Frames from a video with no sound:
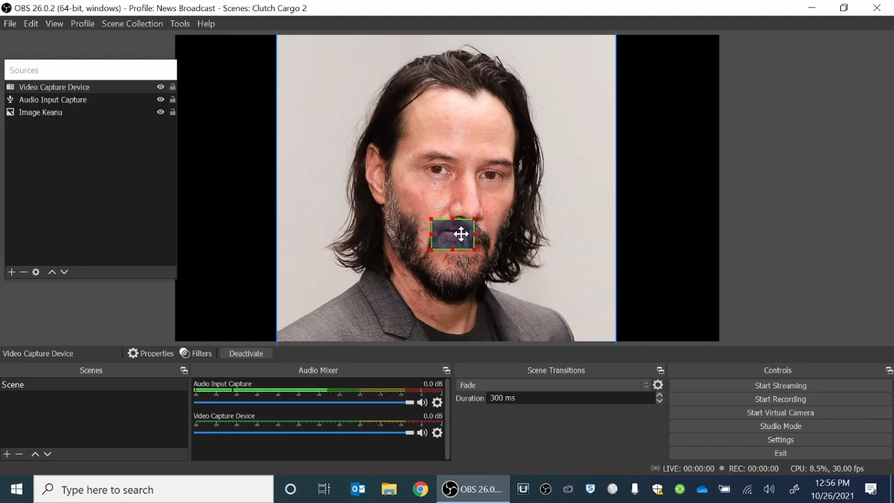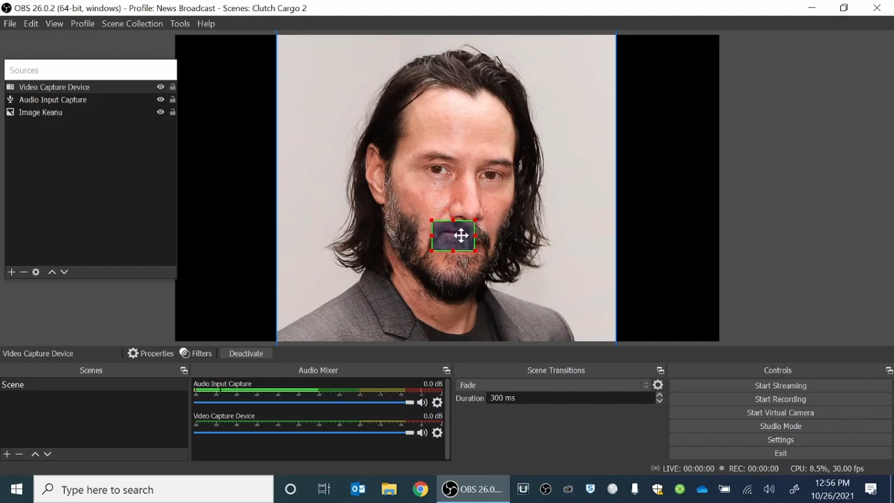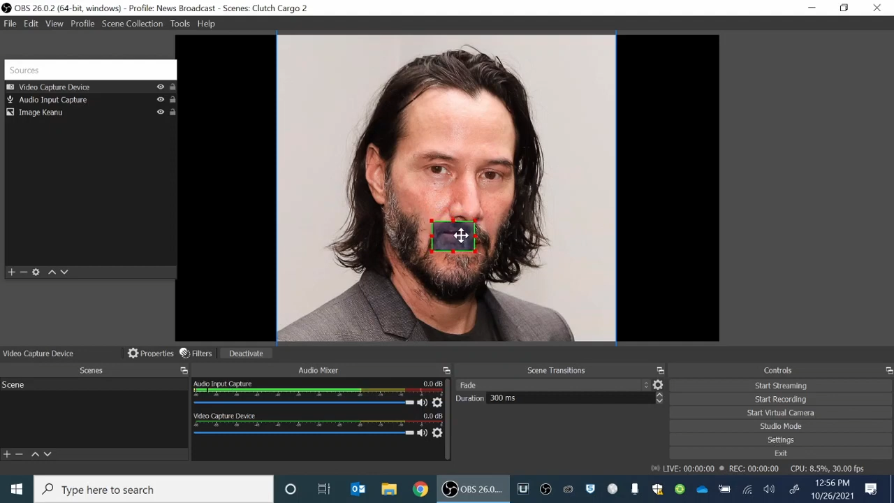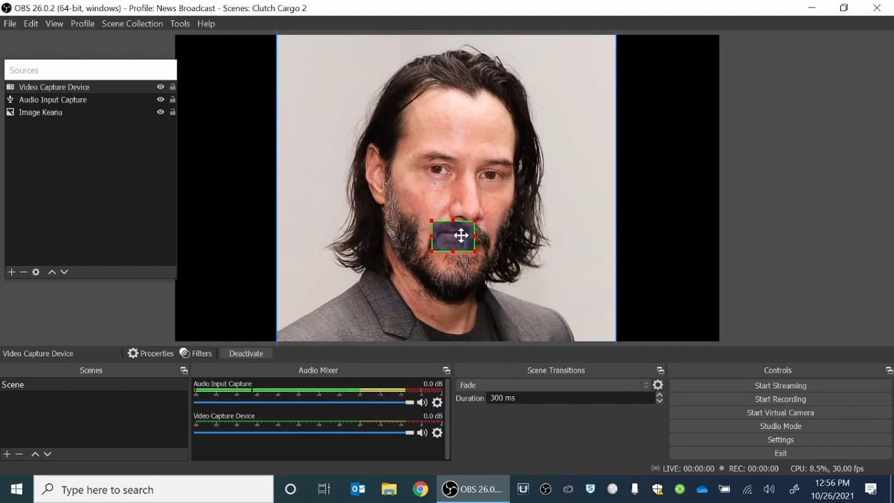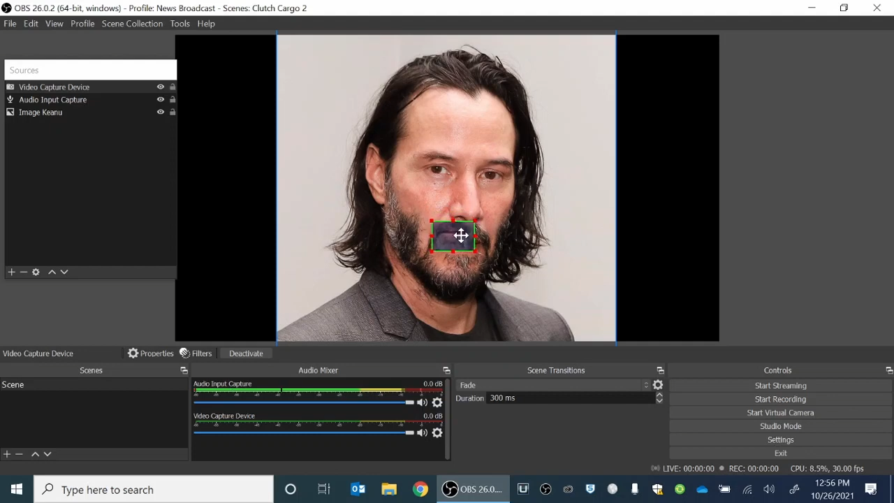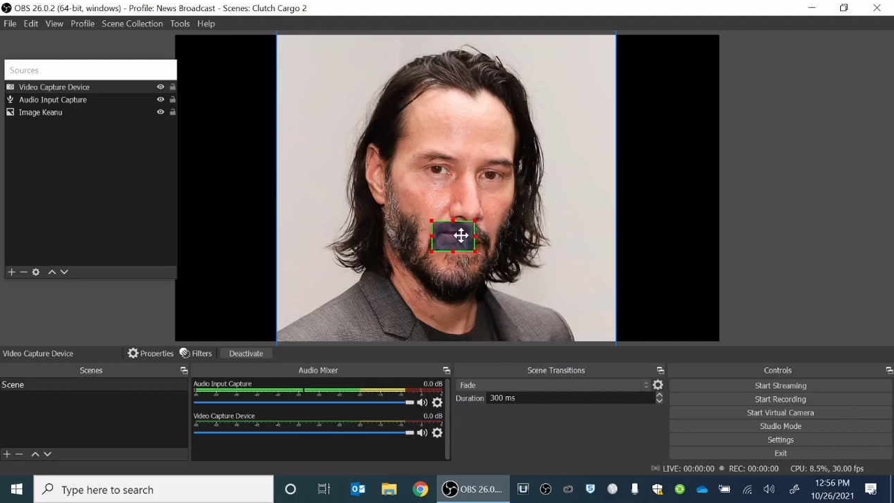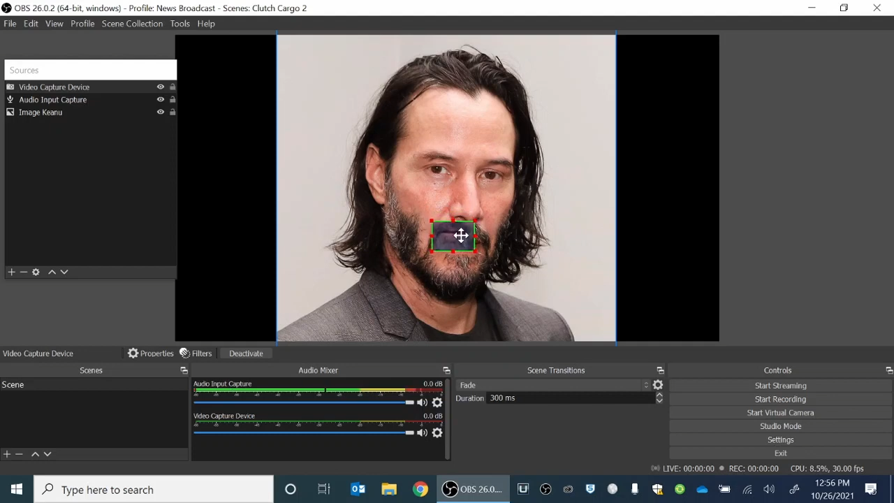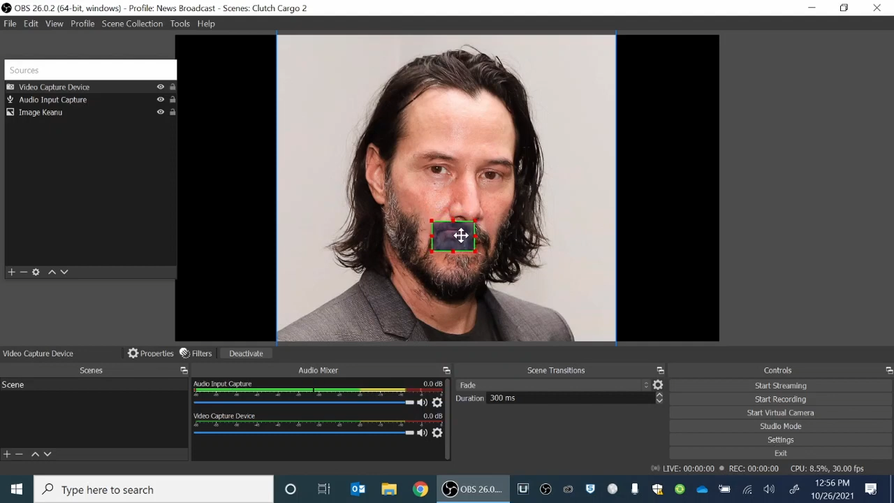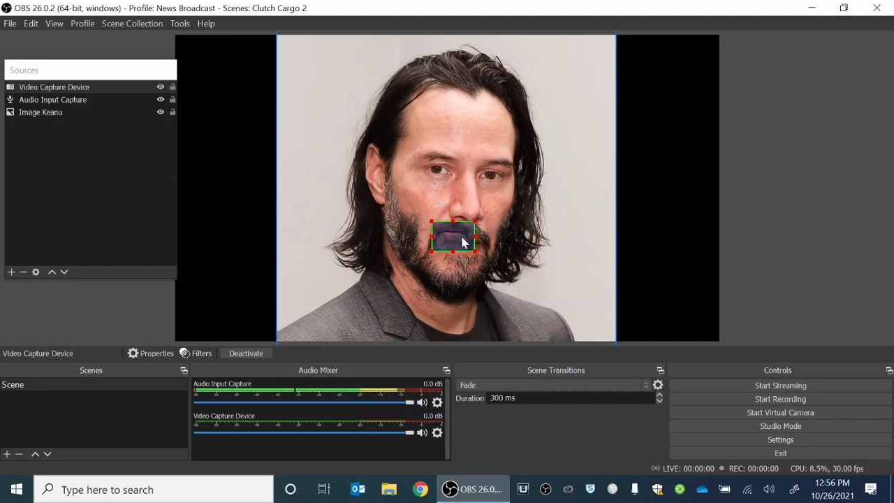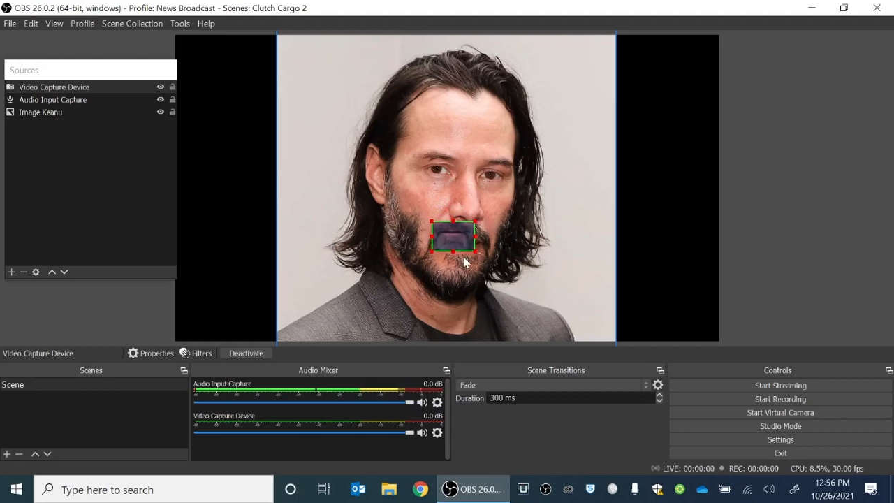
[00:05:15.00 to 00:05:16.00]
Now, the
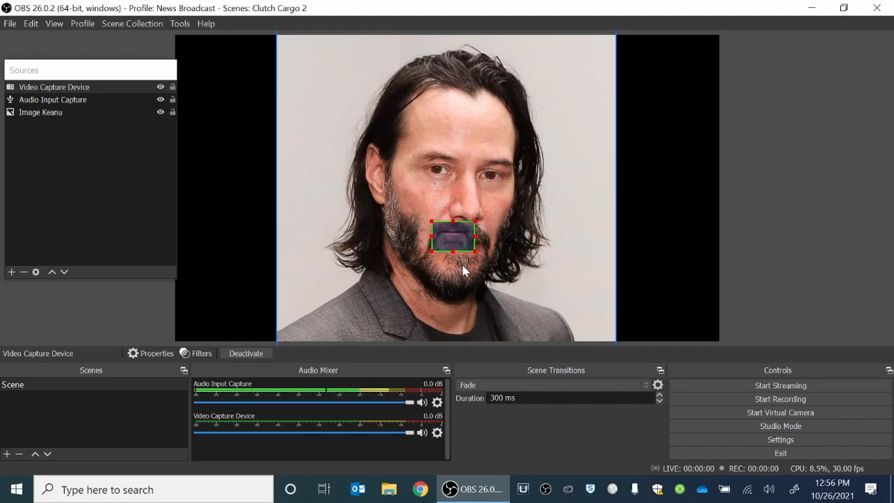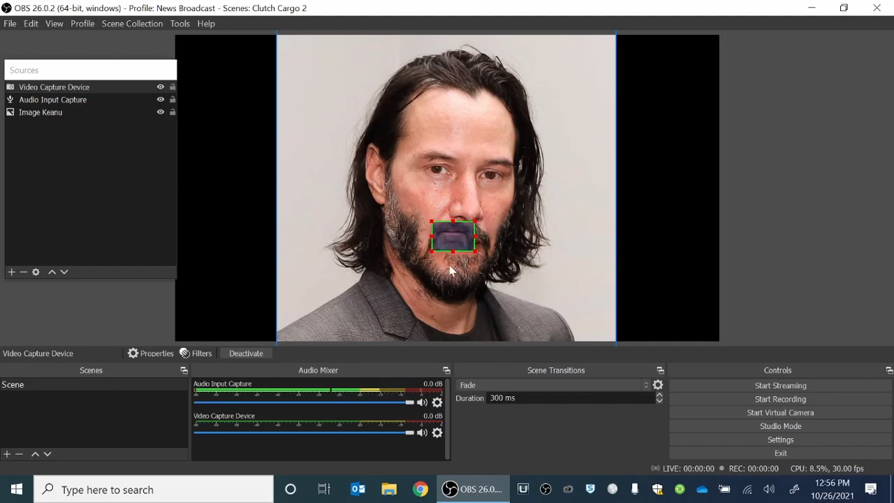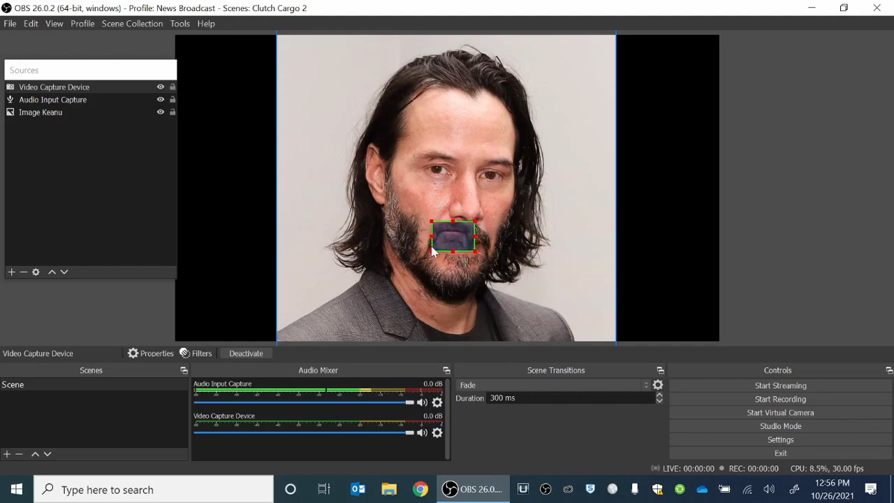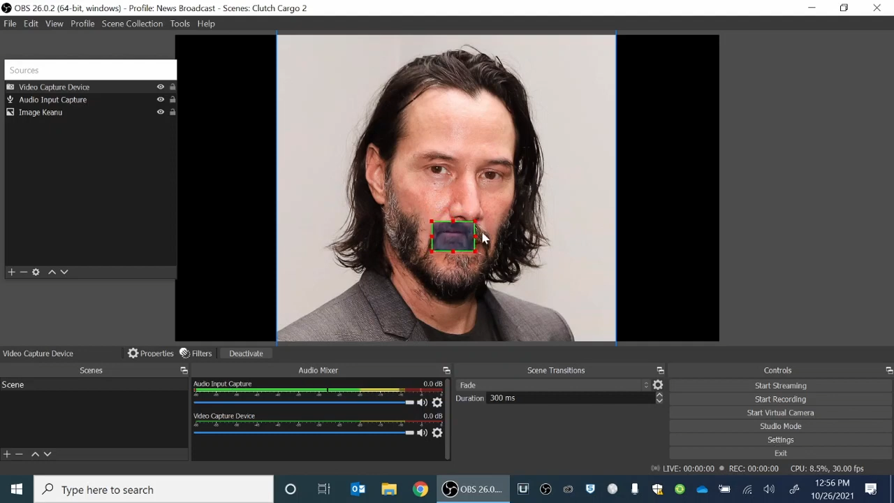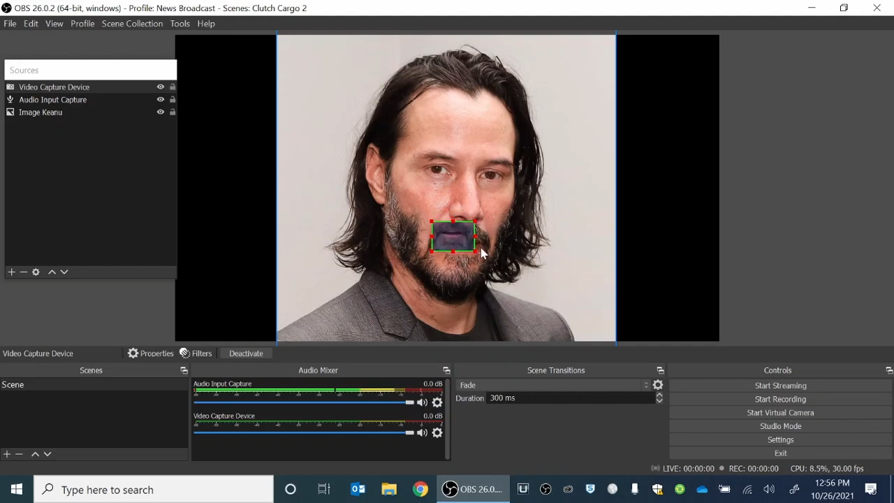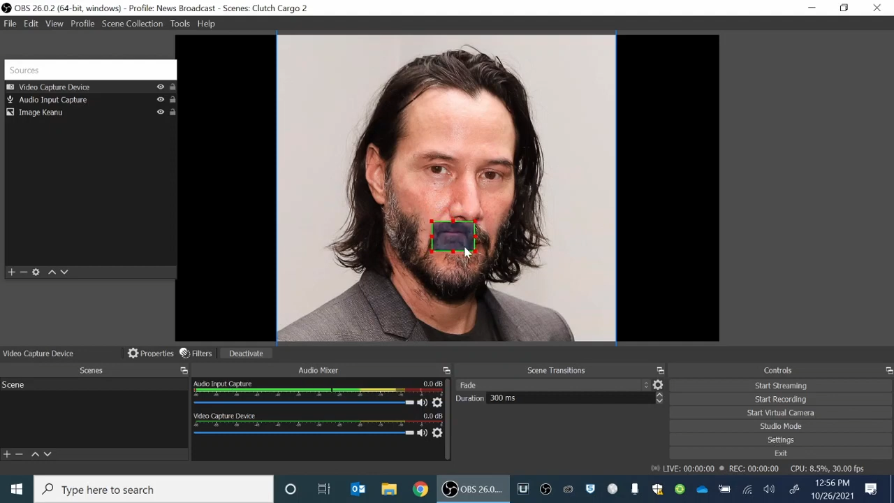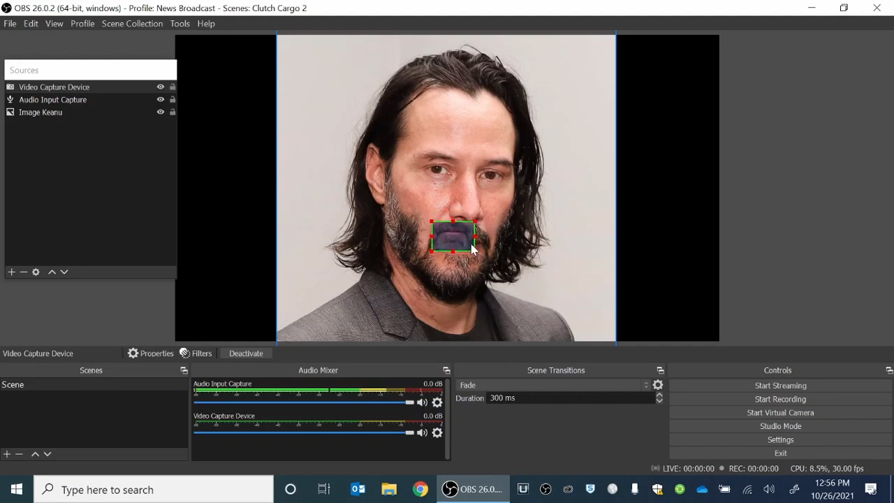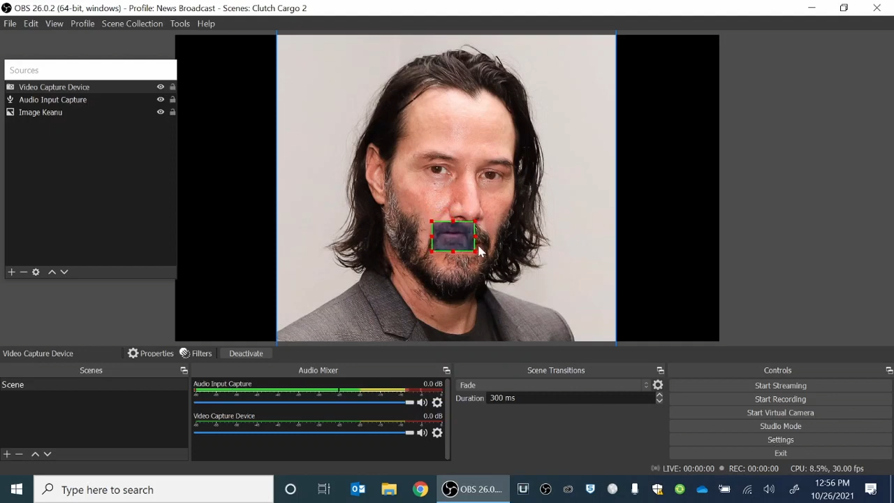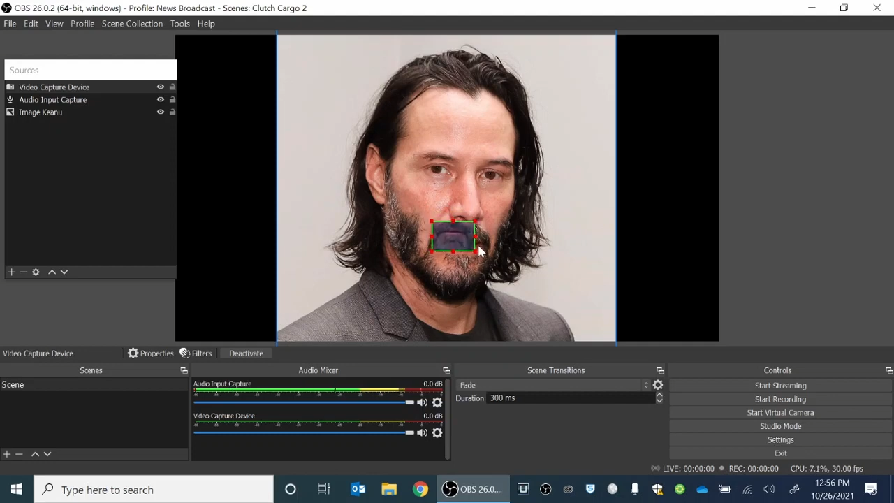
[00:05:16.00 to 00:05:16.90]
next part of the trick is you have